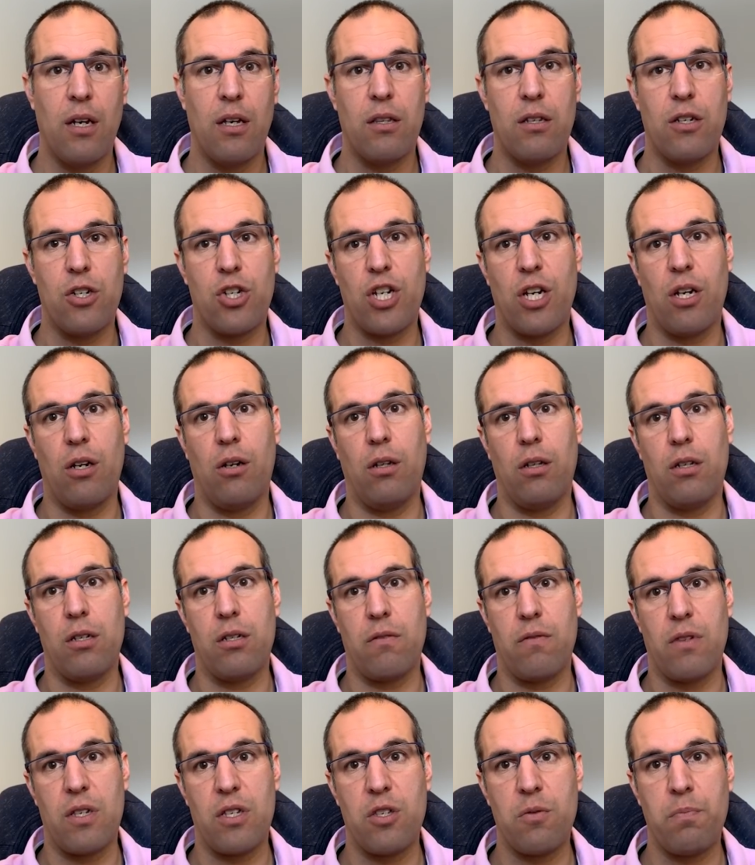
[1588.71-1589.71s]
the
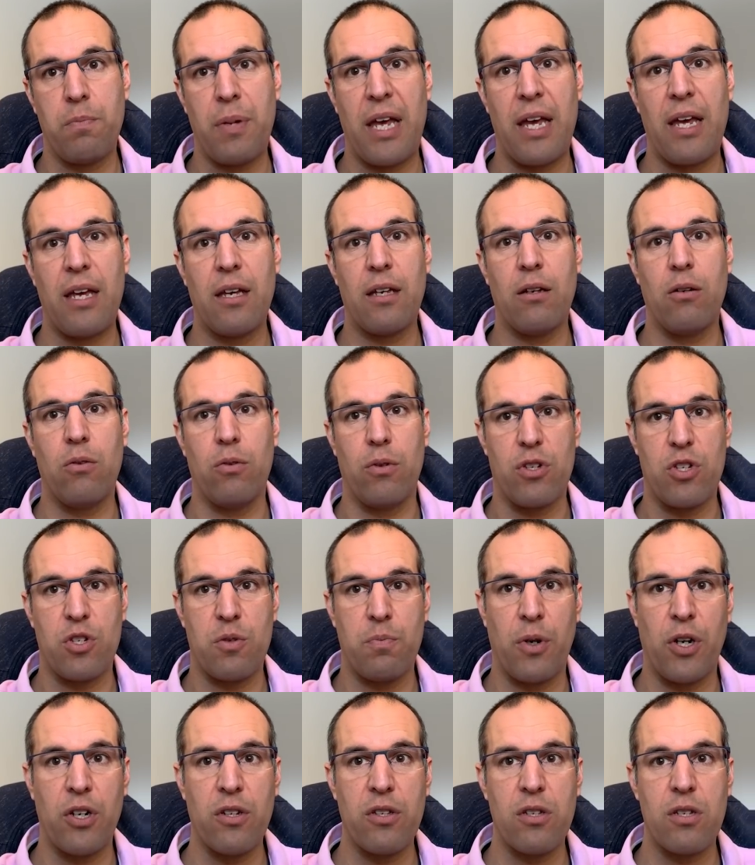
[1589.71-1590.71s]
shareholders of the SPAC, or the
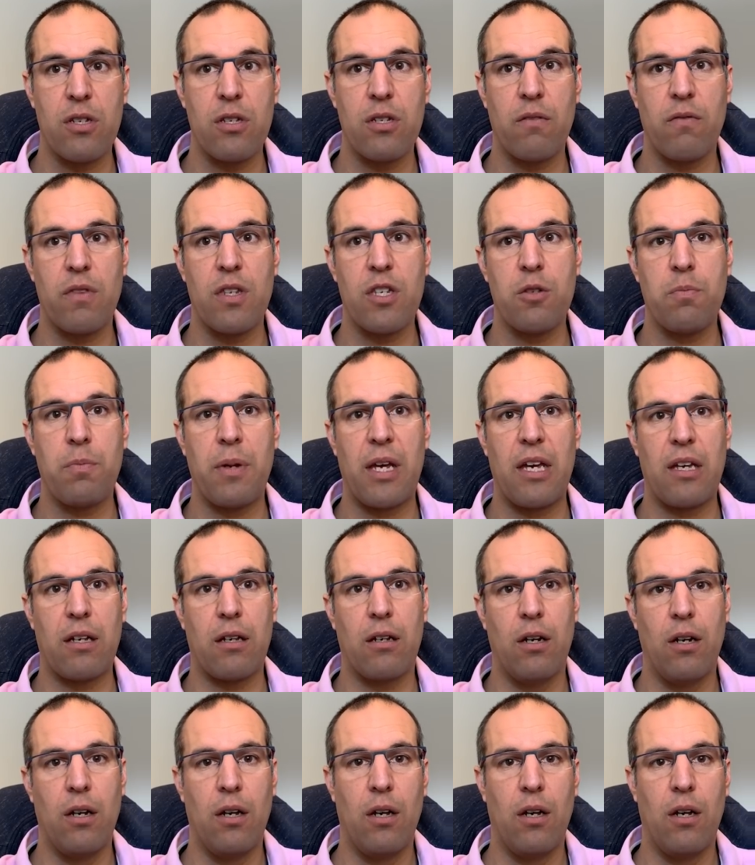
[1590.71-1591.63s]
sponsors of the SPAC,